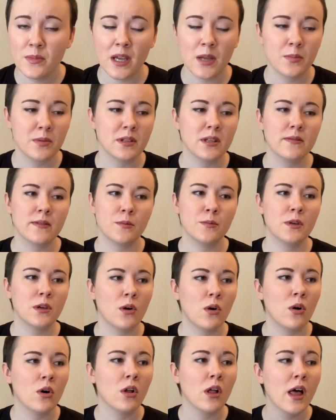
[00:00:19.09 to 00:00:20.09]
believe that we
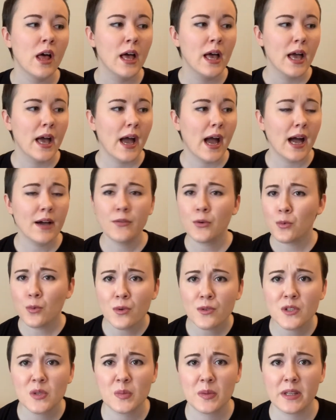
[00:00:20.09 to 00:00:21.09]
all have a role
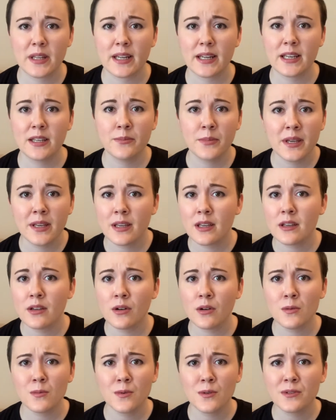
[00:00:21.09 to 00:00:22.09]
to play in making
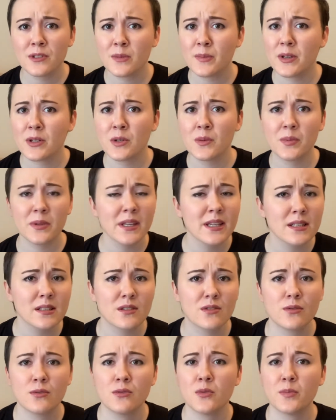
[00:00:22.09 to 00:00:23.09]
our world a better place
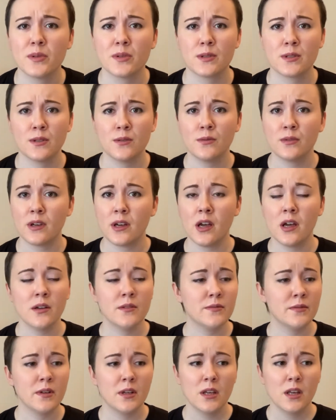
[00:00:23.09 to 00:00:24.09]
through the pursuit
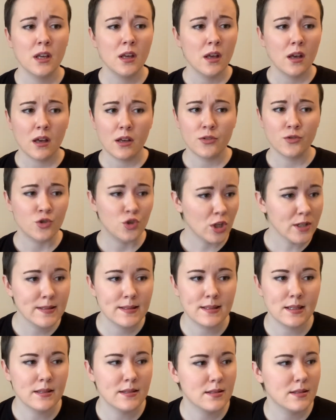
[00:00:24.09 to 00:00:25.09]
of
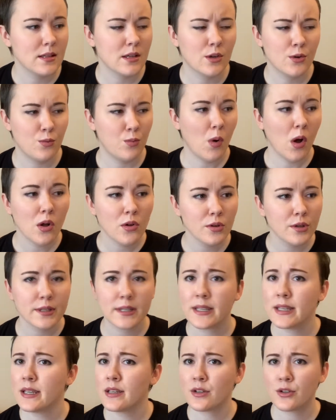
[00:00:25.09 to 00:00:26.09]
justice,
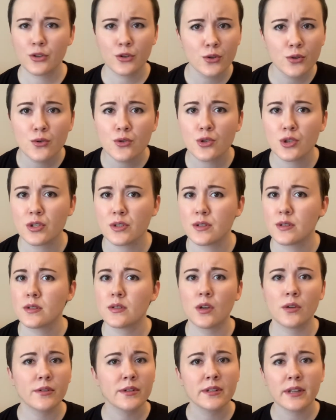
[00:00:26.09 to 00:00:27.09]
equality, inclusion,
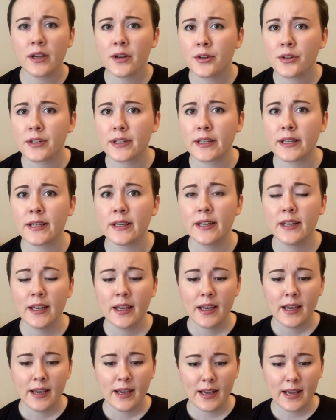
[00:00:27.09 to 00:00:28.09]
solidarity.
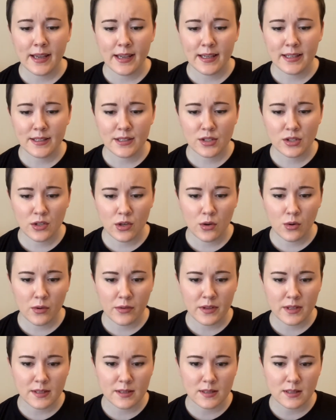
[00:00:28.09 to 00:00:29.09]
And so
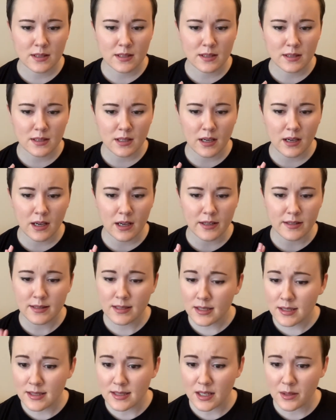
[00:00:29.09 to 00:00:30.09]
this
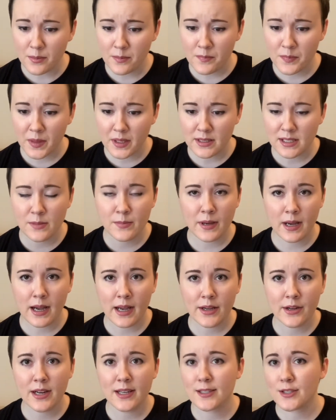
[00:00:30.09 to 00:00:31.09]
system that Deepa
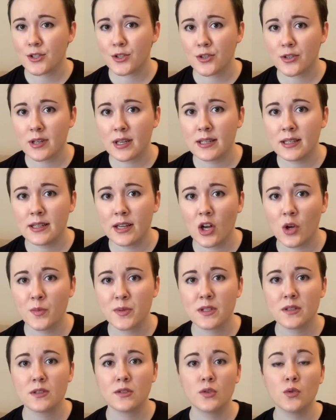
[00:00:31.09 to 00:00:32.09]
Iyer has created helps
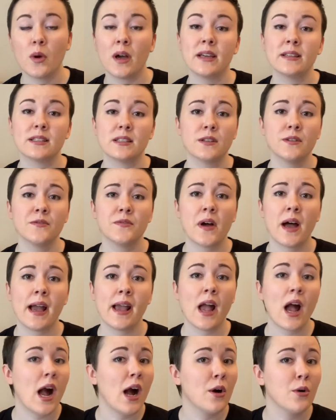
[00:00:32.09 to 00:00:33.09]
us to identify
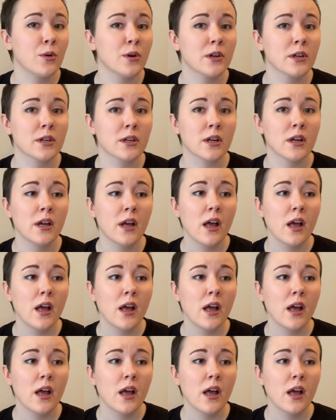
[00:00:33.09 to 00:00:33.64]
our